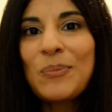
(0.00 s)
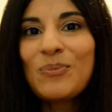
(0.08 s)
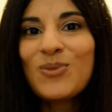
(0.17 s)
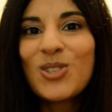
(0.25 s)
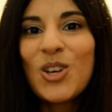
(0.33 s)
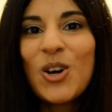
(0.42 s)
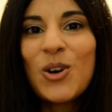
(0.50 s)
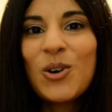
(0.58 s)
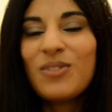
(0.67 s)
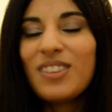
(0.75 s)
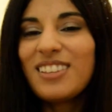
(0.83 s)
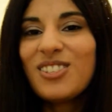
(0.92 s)
So
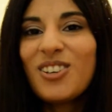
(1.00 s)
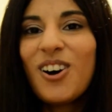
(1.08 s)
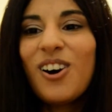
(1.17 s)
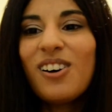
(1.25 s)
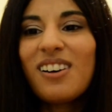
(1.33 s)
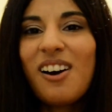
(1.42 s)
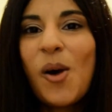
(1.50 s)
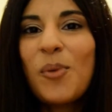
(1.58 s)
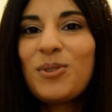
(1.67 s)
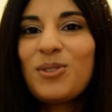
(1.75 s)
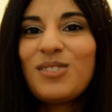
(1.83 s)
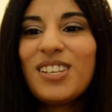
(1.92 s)
that's all.
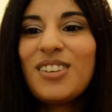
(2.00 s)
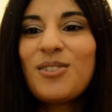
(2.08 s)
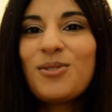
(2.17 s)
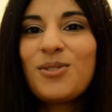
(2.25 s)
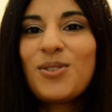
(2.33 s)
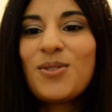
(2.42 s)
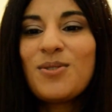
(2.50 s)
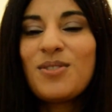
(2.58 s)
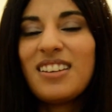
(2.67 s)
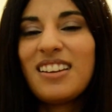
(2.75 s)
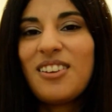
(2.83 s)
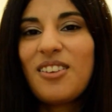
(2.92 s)
Hope to see you soon
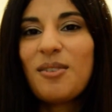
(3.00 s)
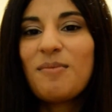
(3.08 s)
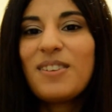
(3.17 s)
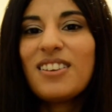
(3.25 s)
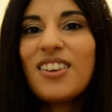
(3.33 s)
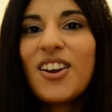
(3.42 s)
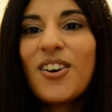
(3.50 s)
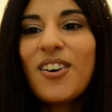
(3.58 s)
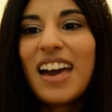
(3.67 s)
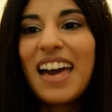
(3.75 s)
in another video,